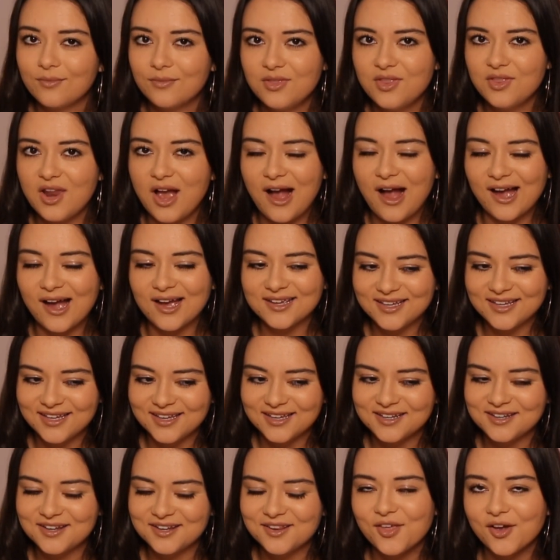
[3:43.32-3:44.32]
not
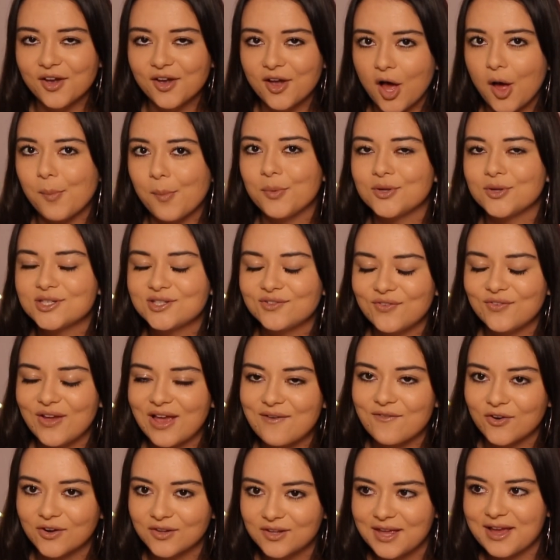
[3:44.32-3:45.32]
in the couple's
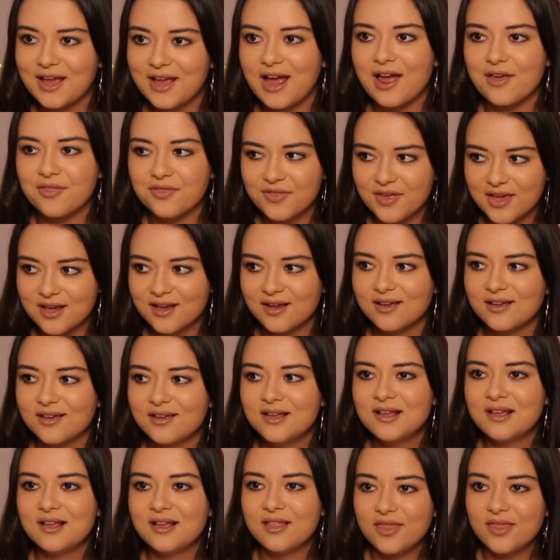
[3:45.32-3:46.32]
favor. Like I think
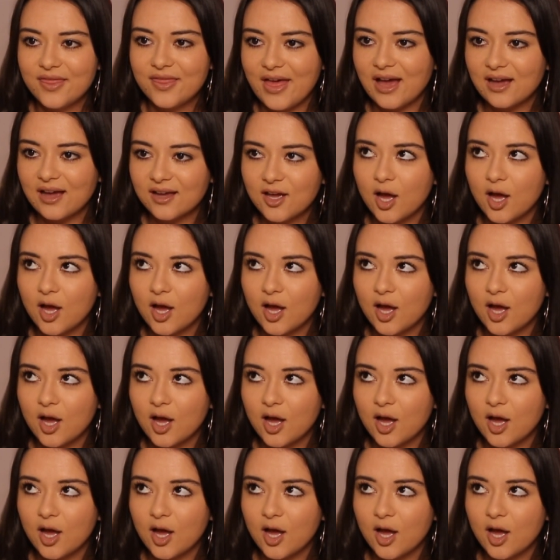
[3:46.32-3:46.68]
that